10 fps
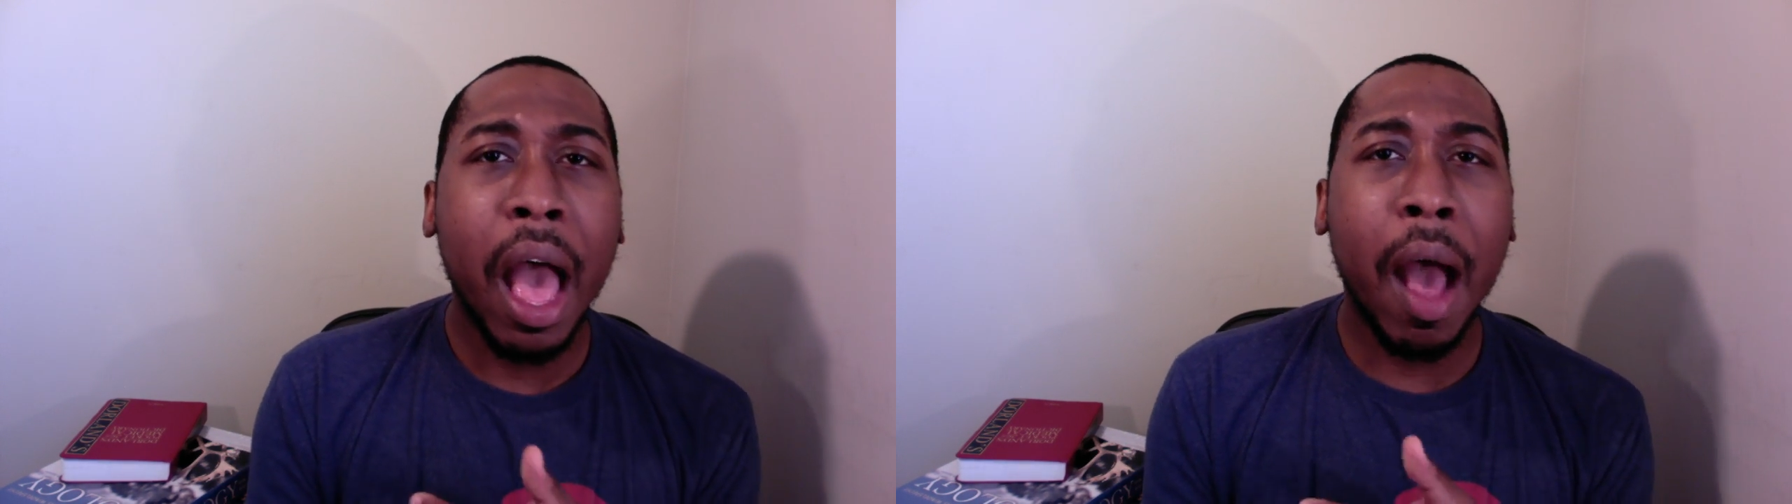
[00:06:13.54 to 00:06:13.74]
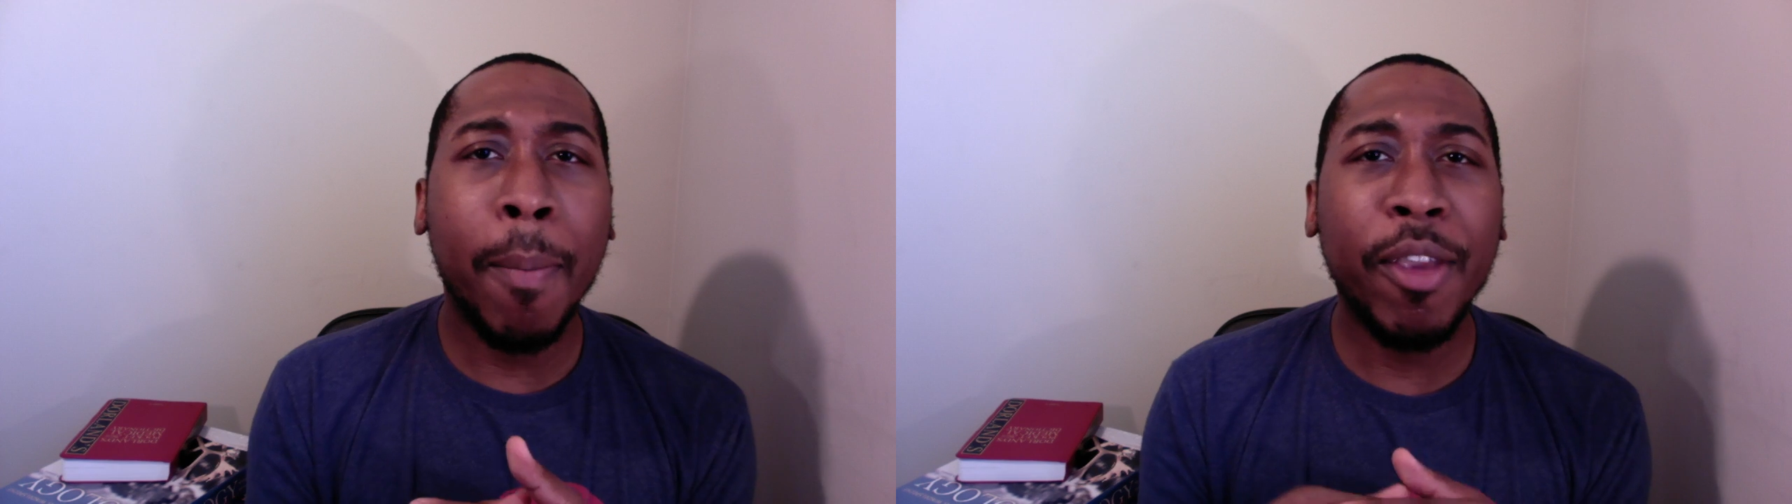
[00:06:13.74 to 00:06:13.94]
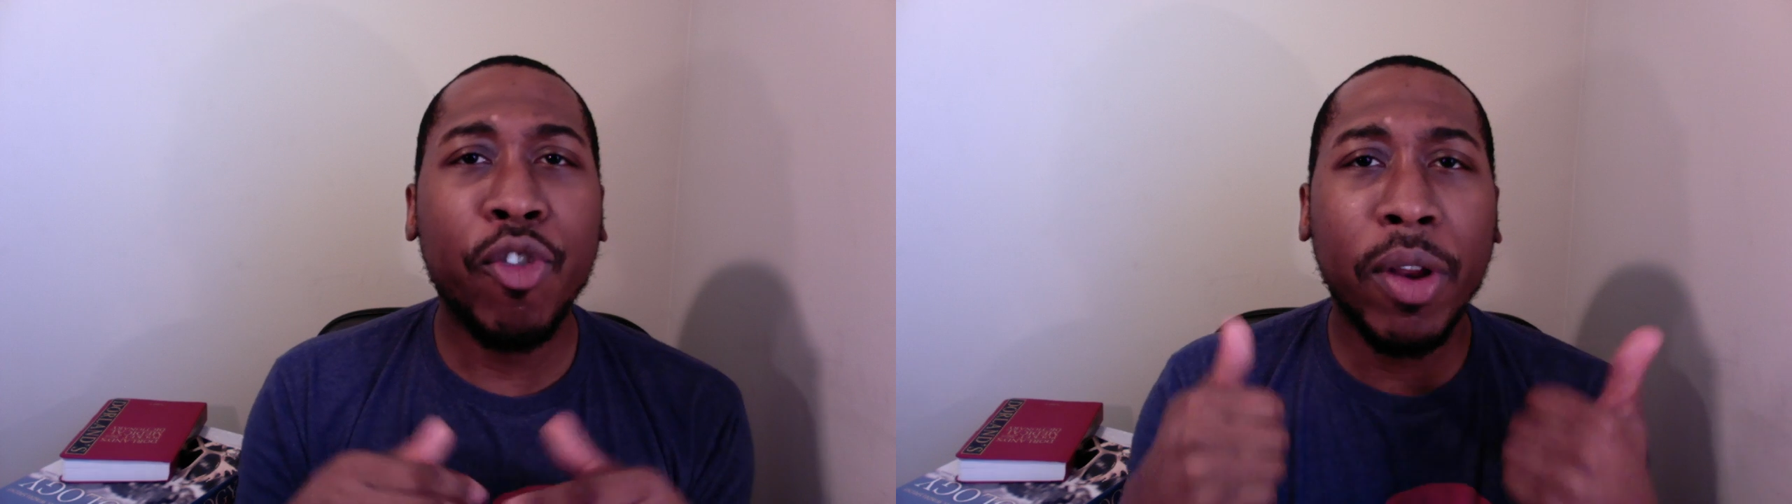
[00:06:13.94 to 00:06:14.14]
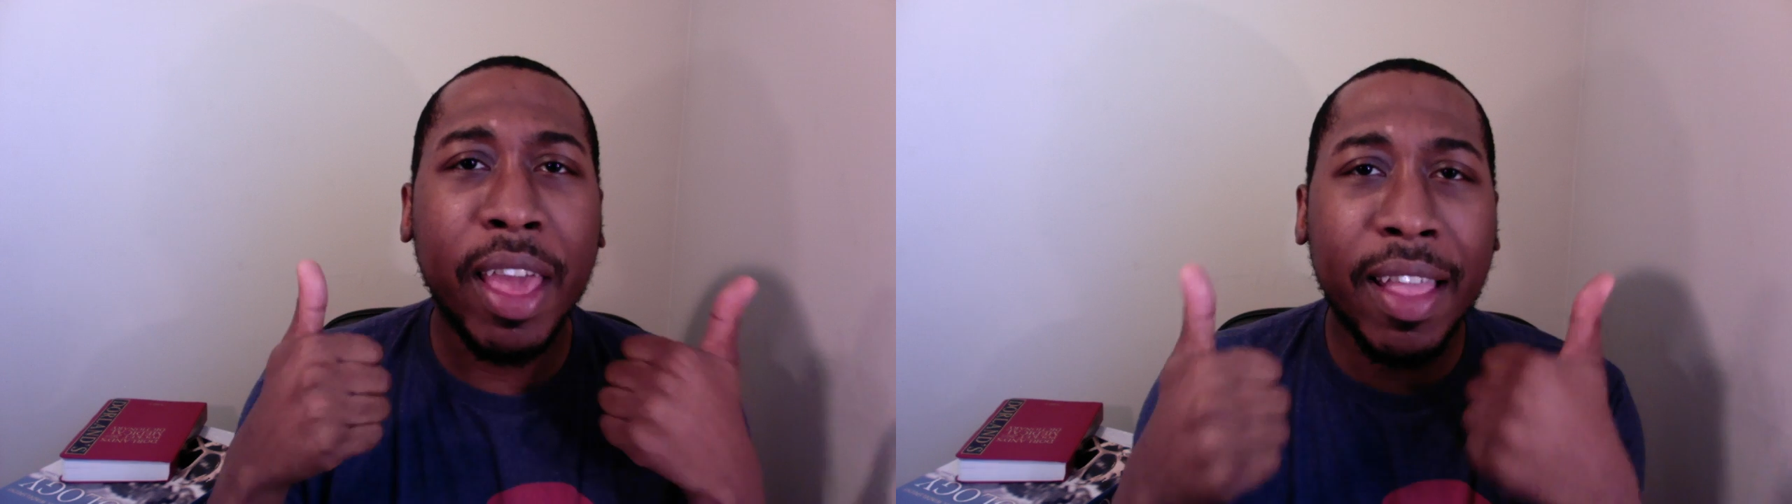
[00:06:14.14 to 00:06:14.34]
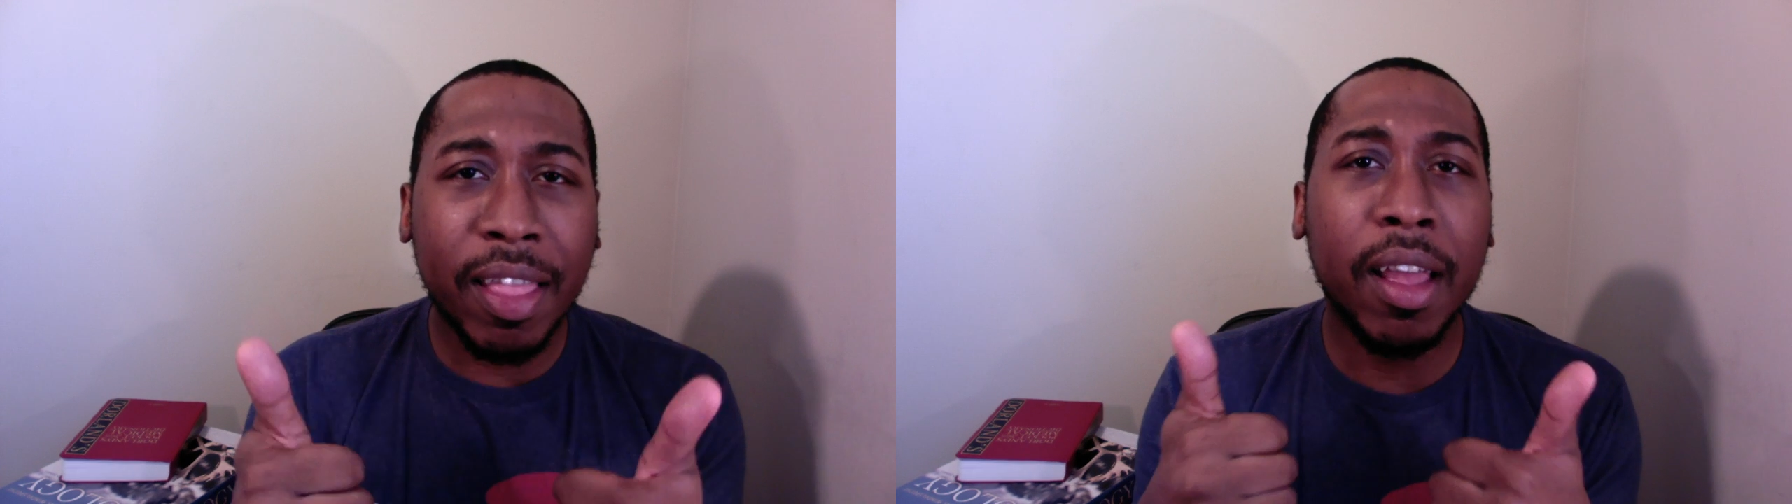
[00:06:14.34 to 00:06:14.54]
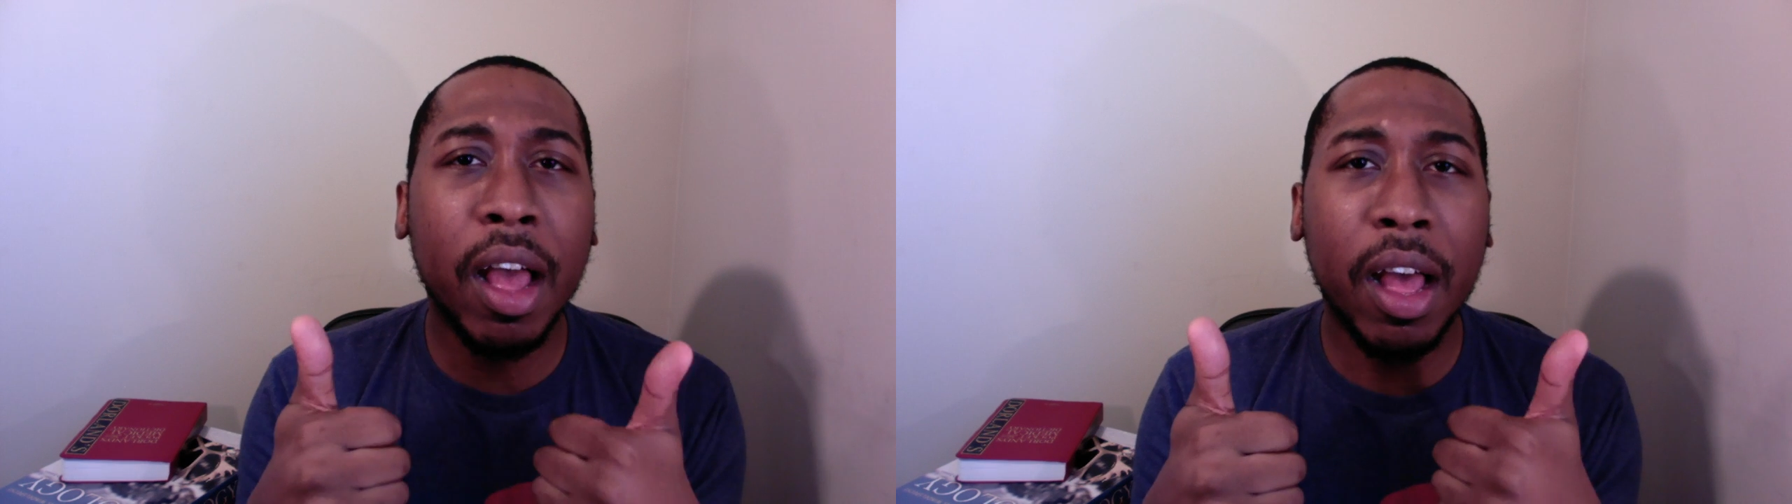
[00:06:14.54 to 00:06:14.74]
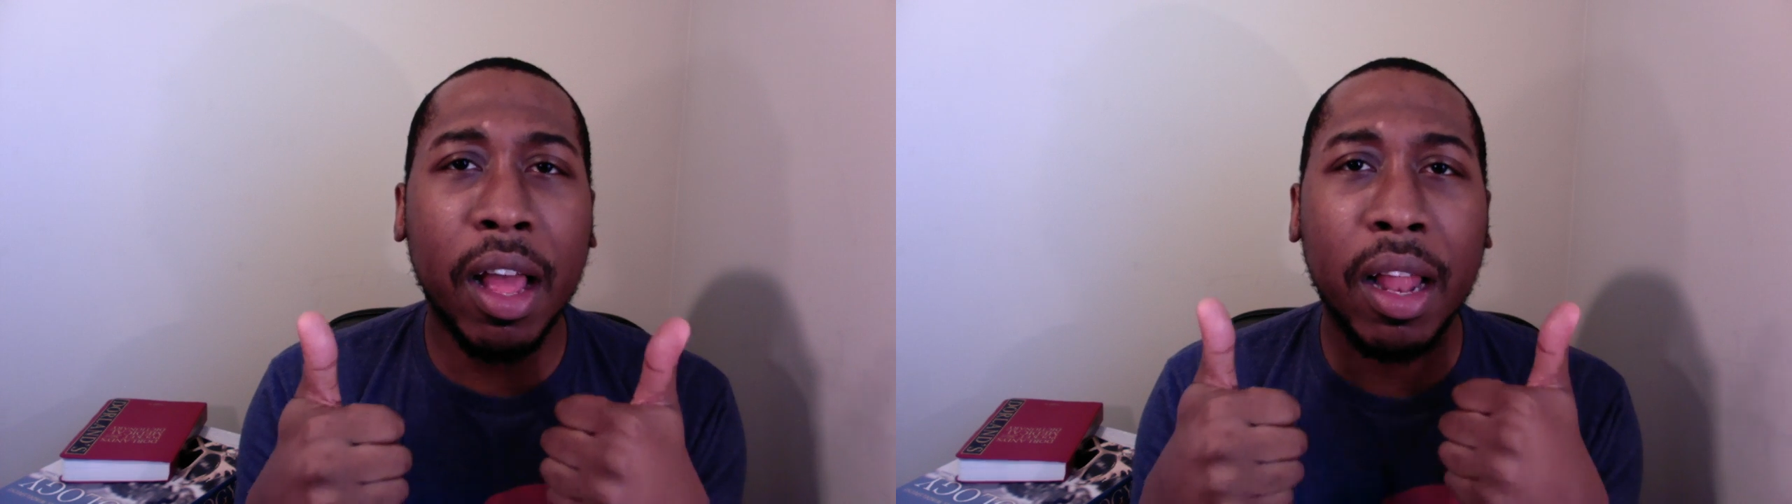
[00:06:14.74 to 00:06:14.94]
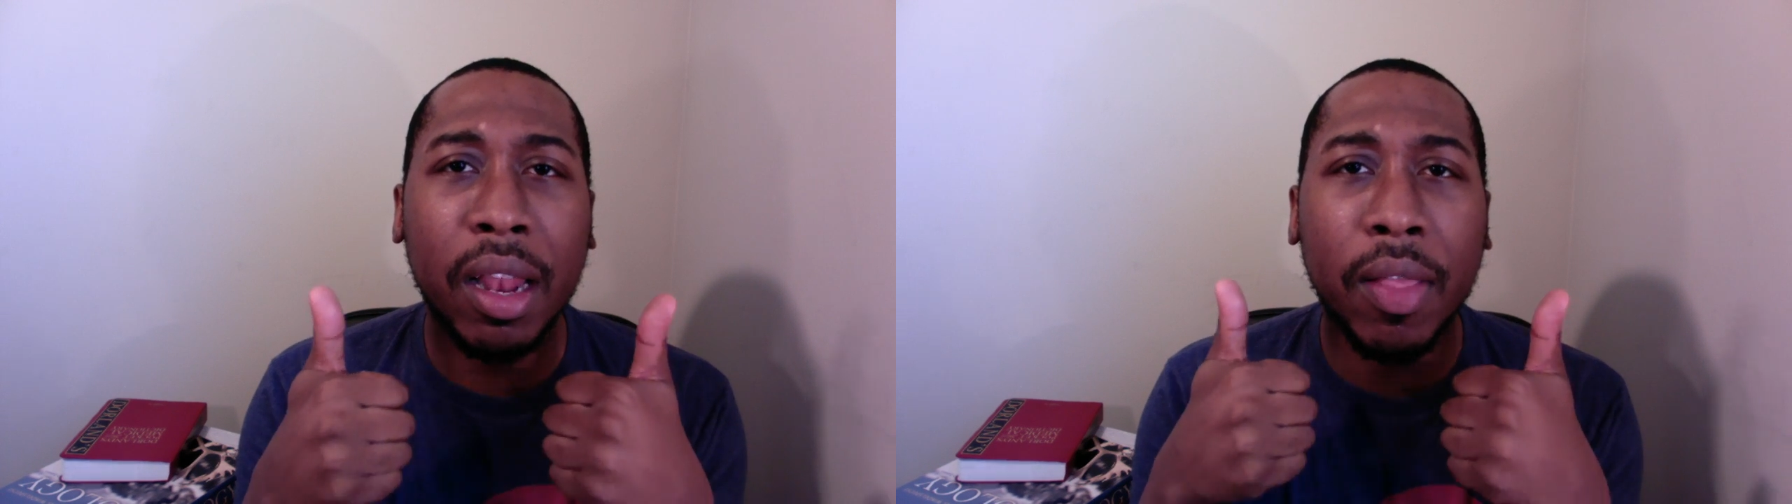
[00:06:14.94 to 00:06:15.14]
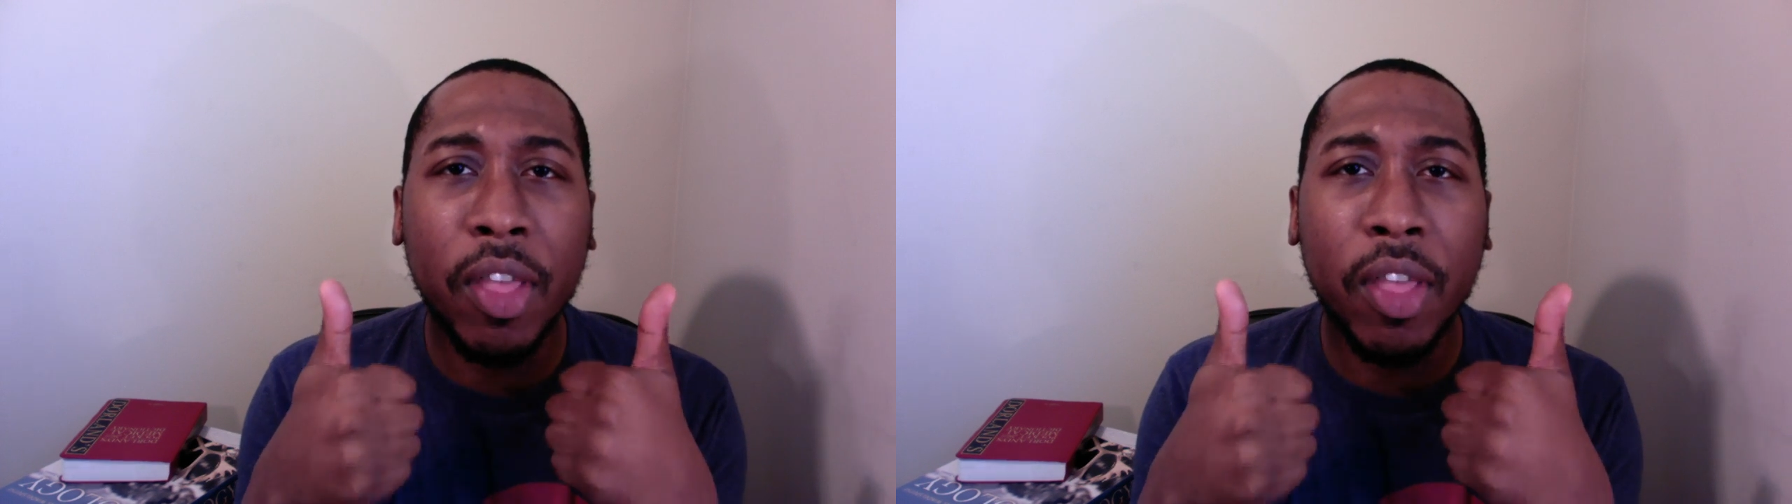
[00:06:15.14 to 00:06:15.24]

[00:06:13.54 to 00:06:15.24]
Be sure to hit the